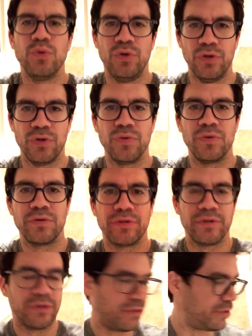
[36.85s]
do
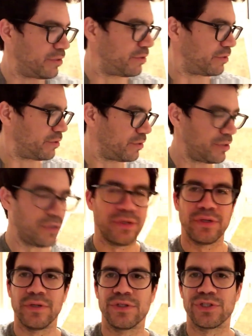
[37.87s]

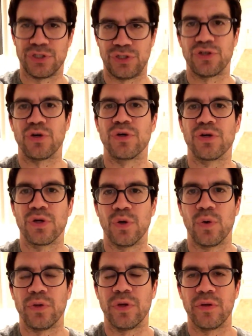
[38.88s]
should turn to
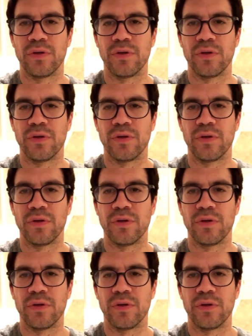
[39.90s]
gold.